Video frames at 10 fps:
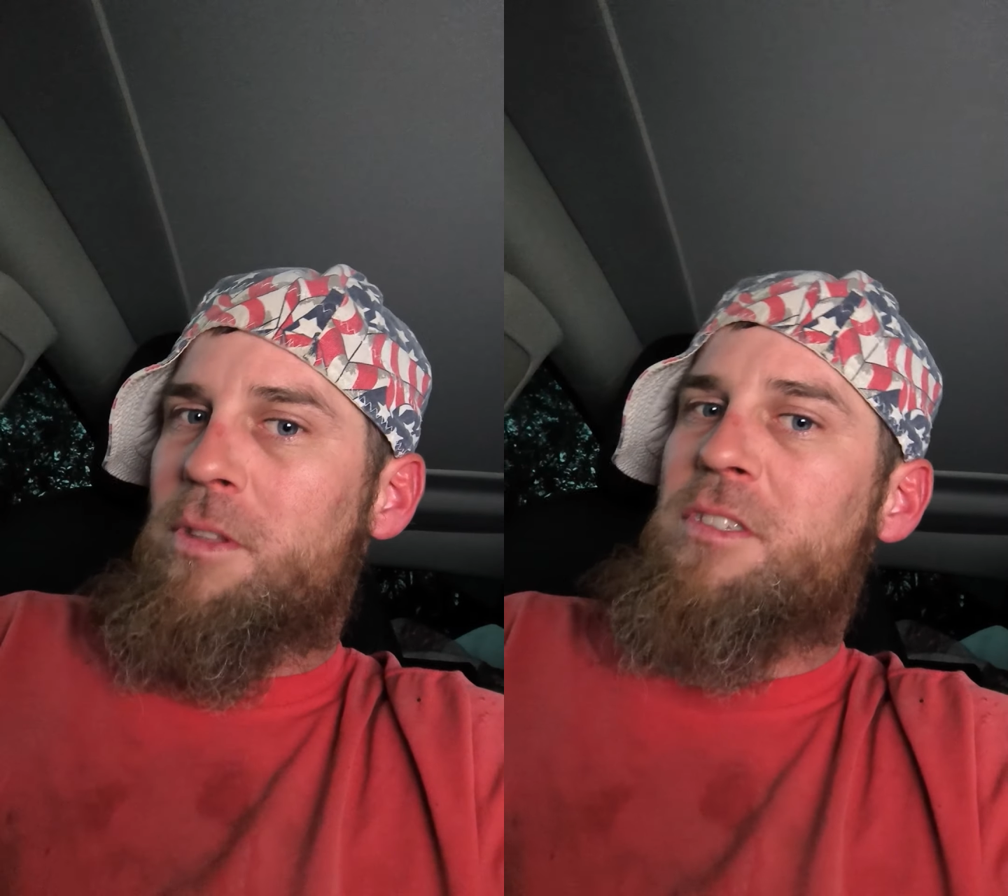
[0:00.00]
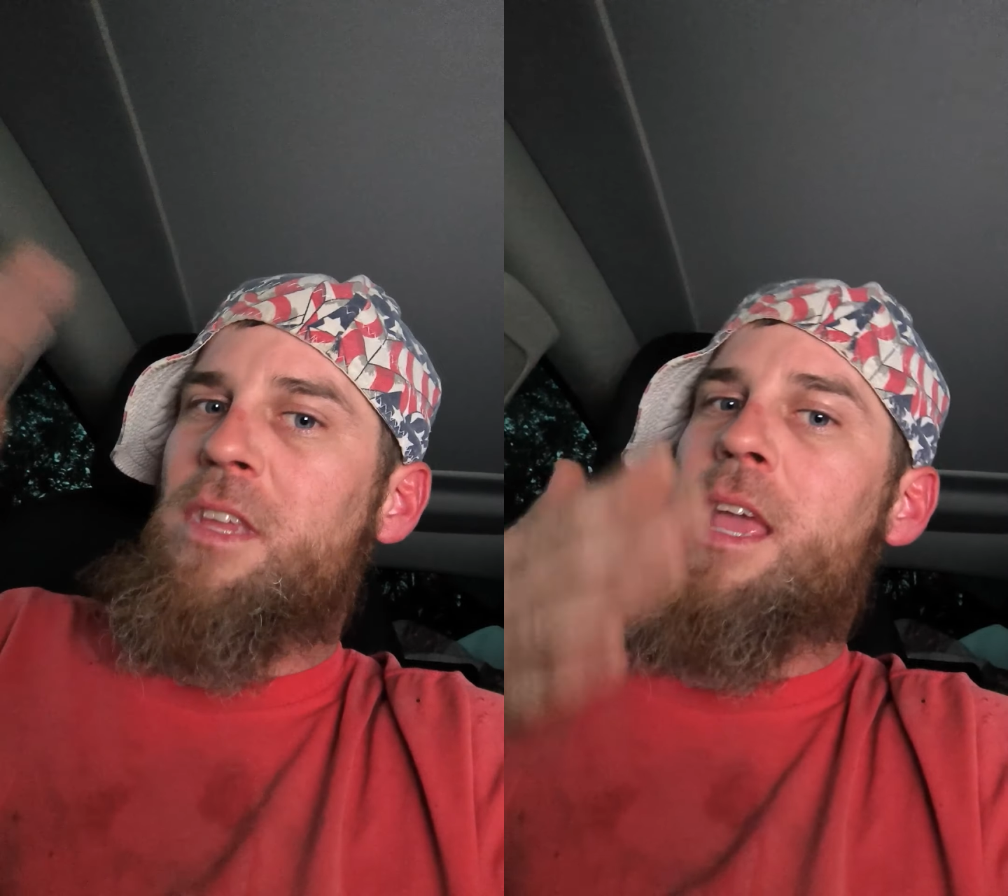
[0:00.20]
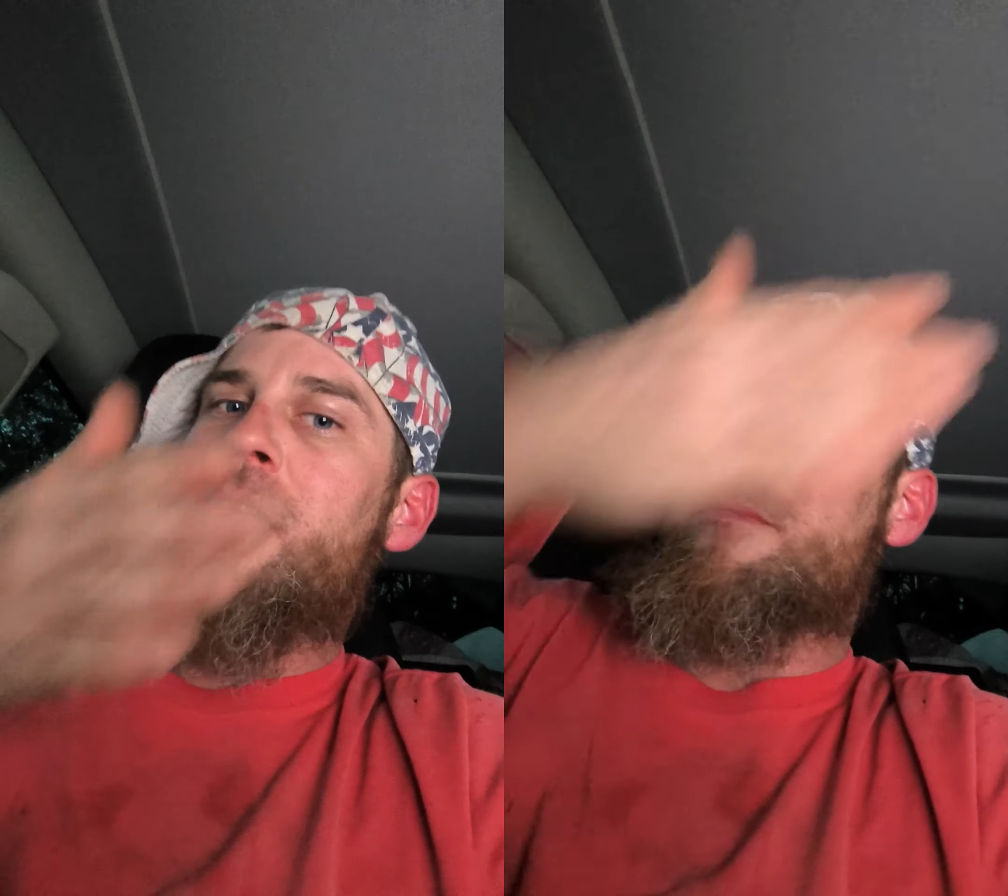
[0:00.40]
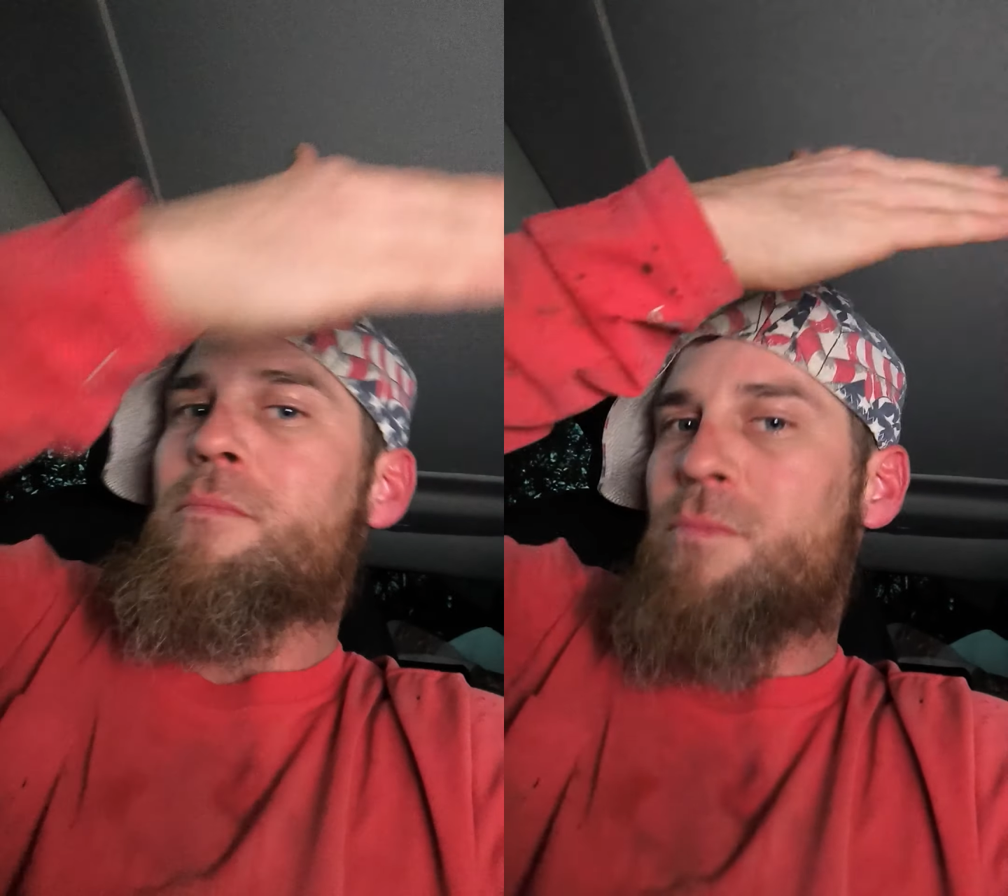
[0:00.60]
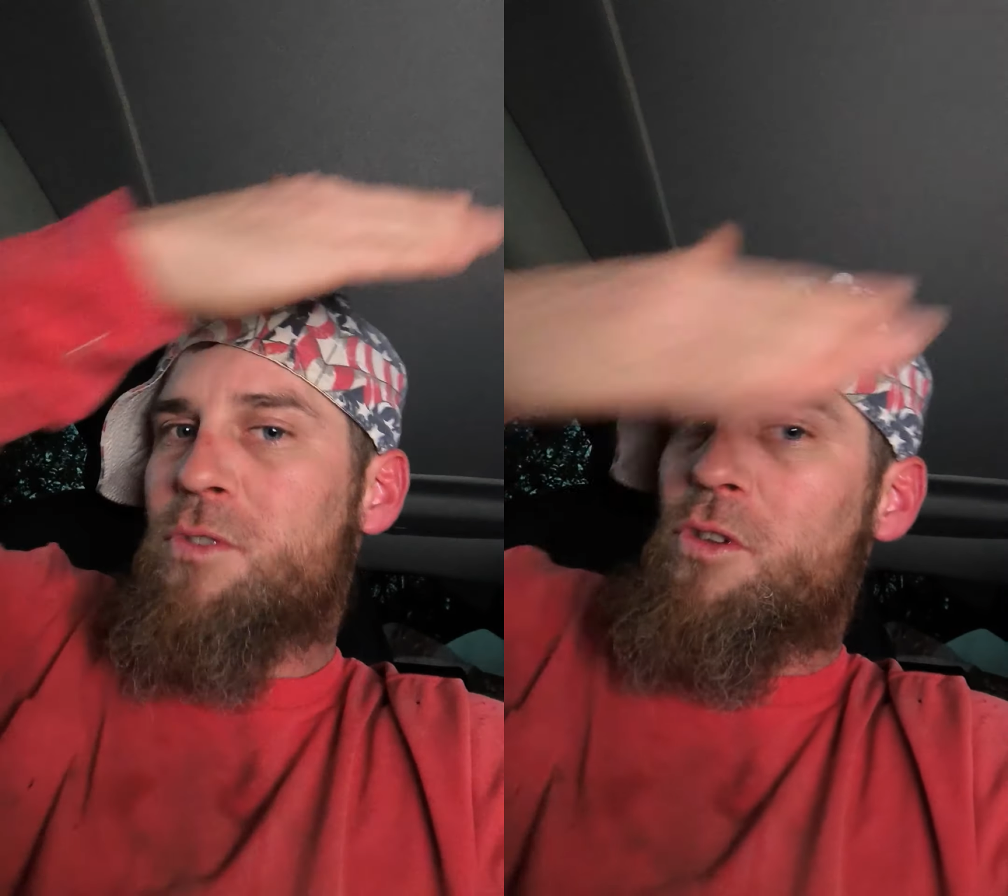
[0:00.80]
the
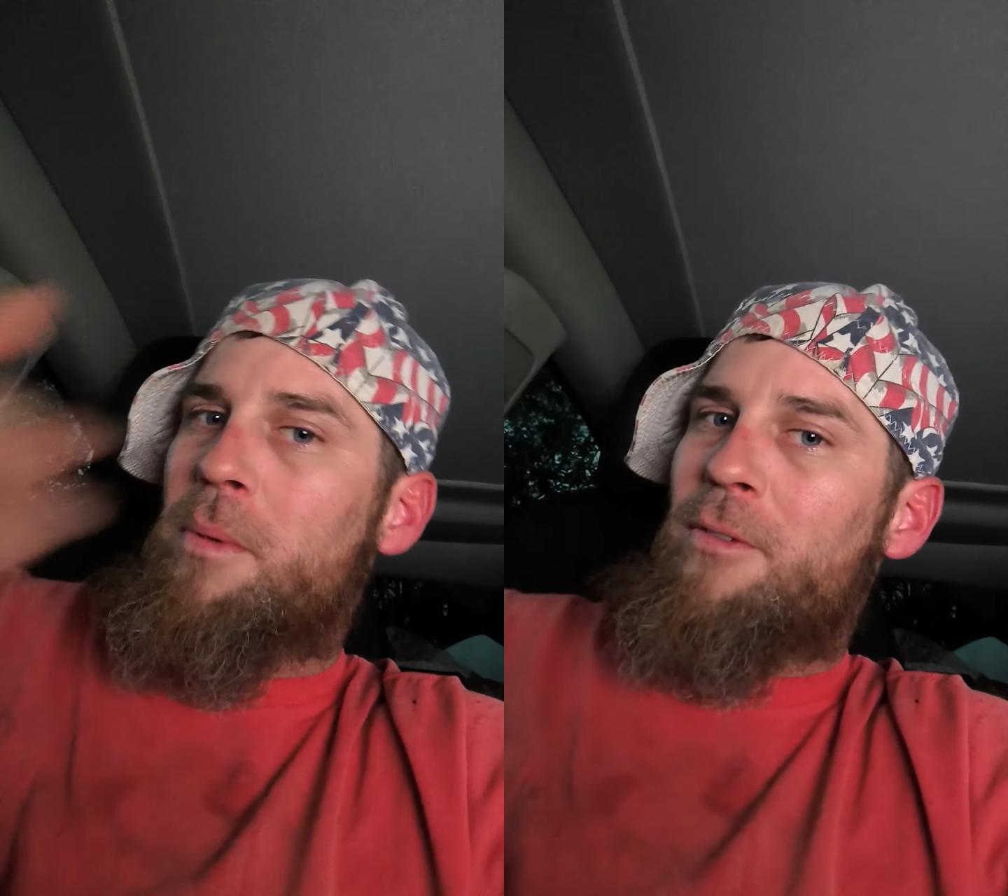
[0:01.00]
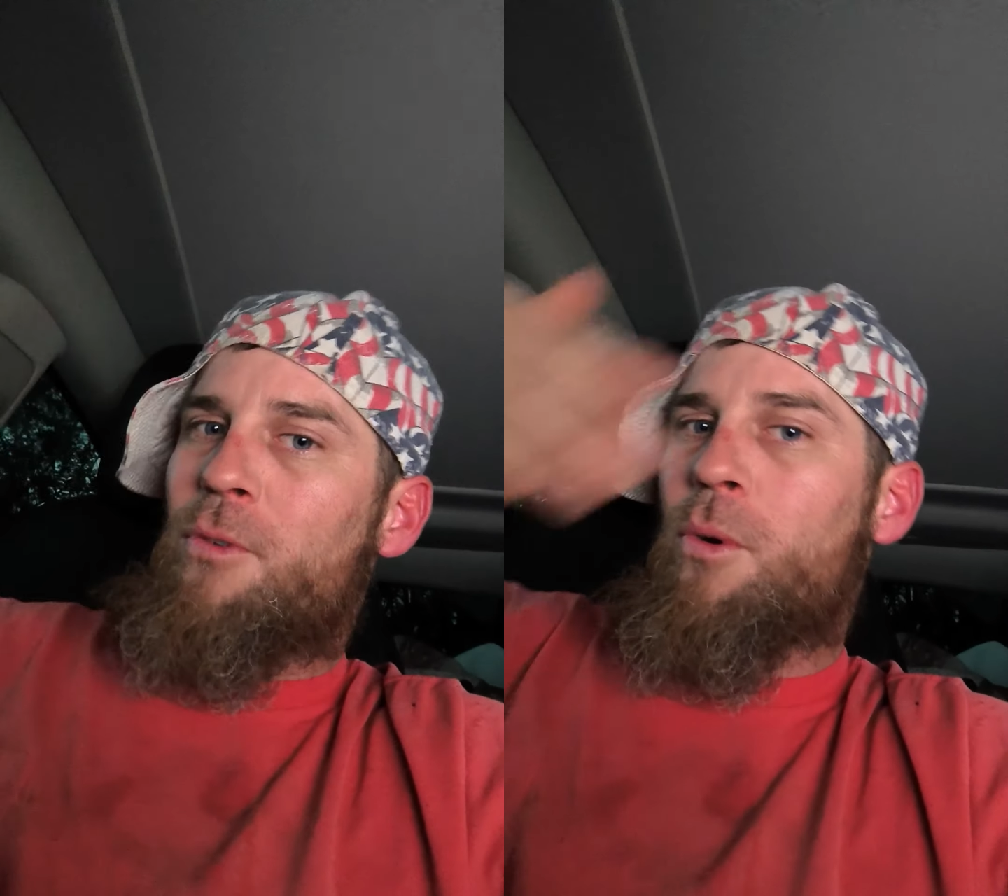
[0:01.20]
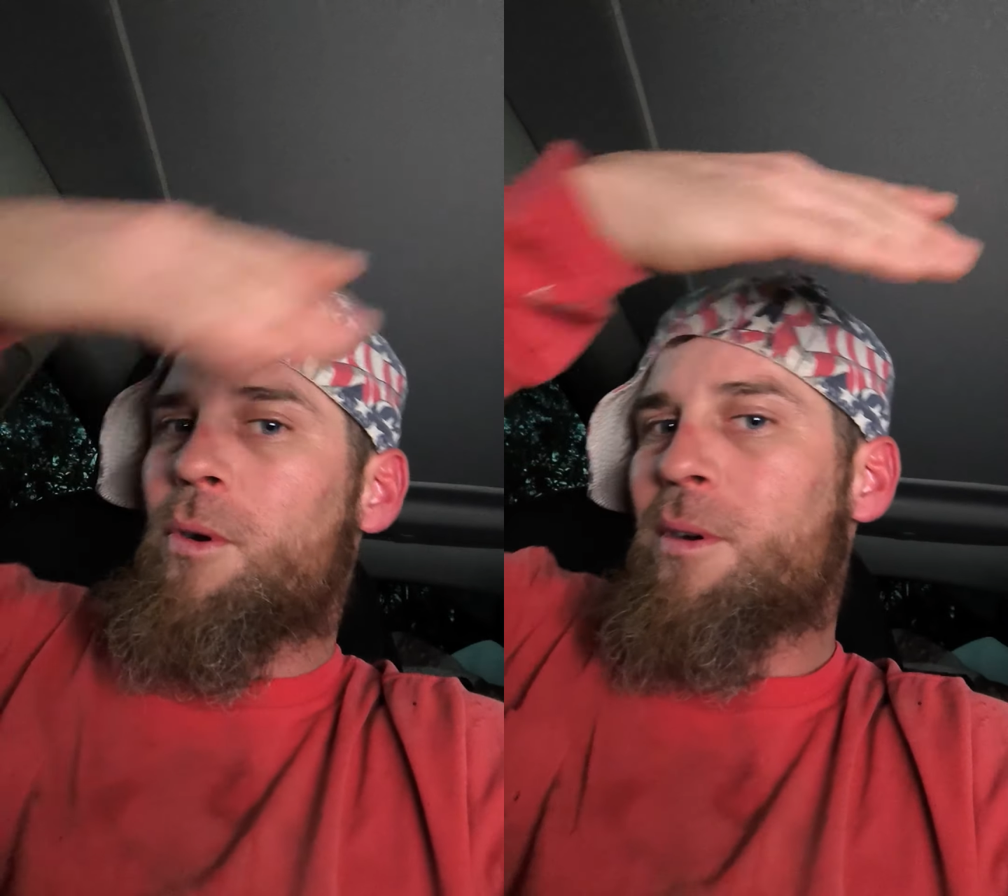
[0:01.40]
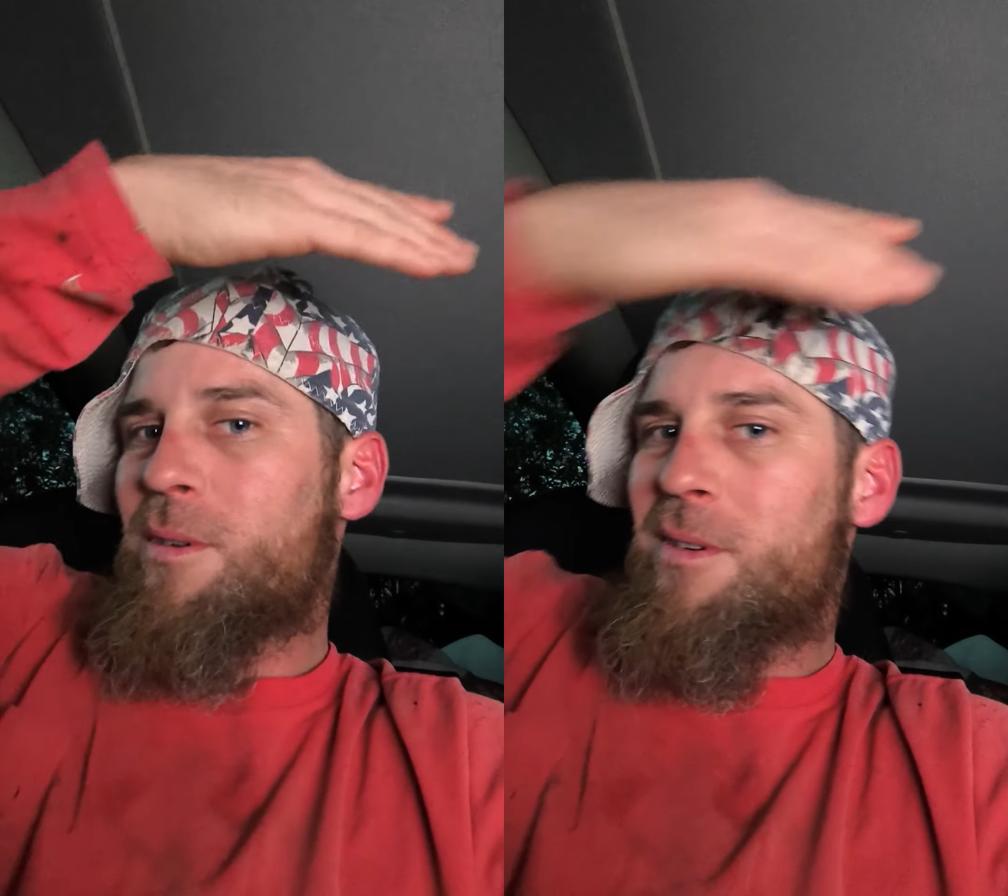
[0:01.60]
same 2x4.